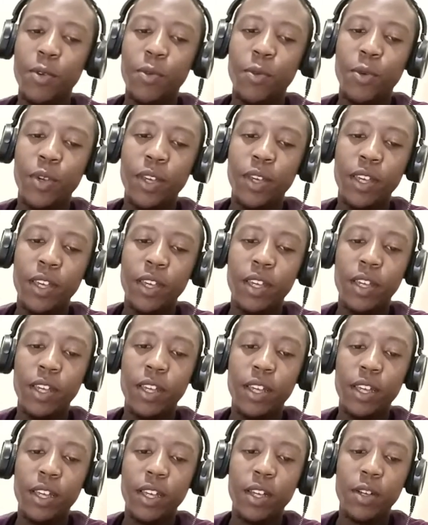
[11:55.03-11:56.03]

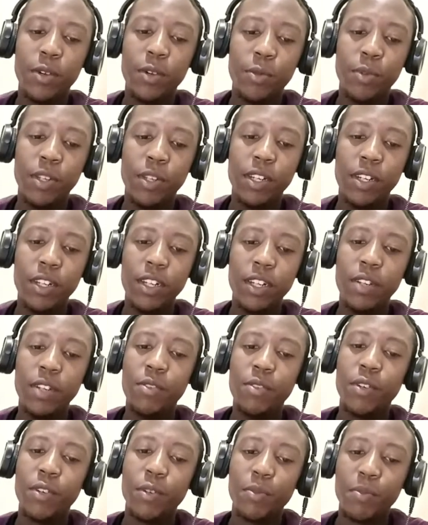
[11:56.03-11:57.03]
we will read
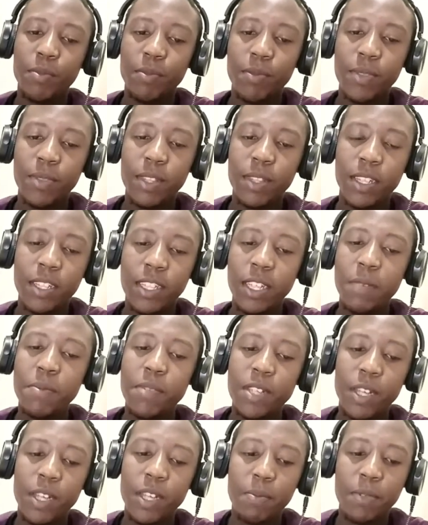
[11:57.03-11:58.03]
from the same
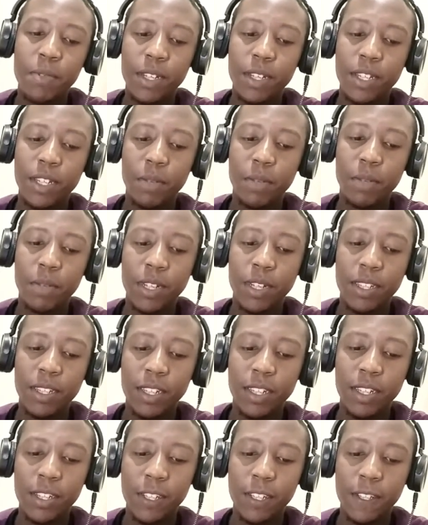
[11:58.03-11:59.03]
chapter, chapter
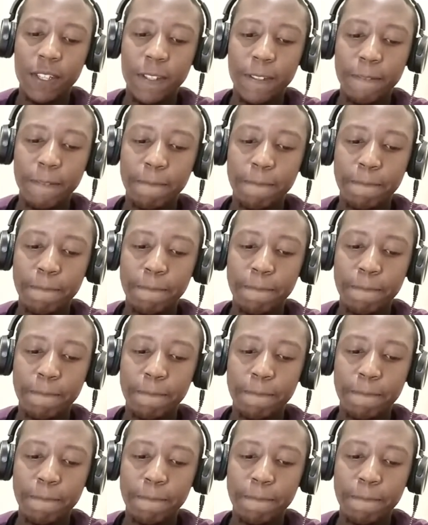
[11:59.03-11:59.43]
6,